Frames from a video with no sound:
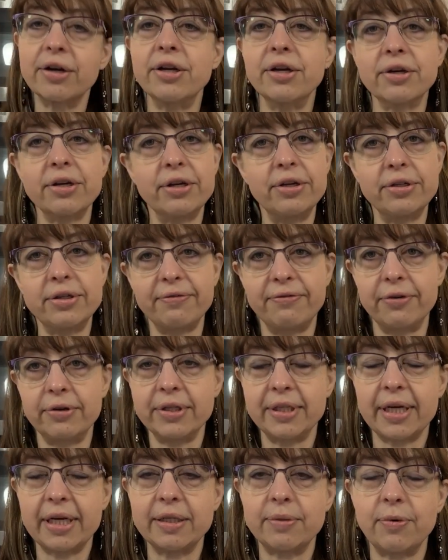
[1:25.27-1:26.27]
You can use a
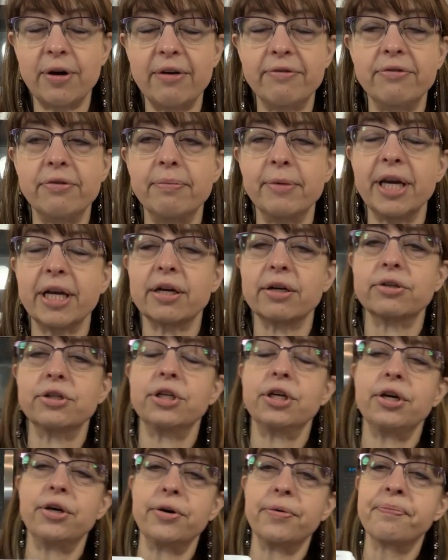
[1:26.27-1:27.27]
full-size waffle maker
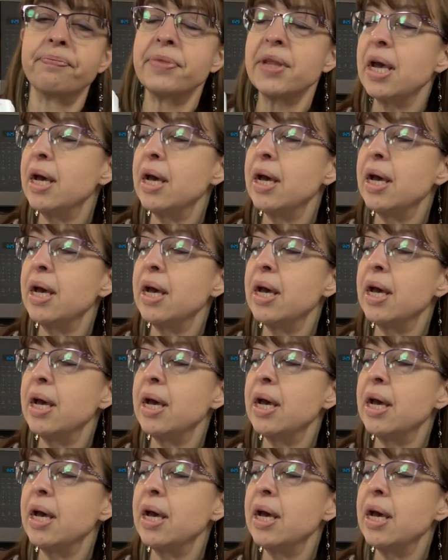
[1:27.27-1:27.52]
too.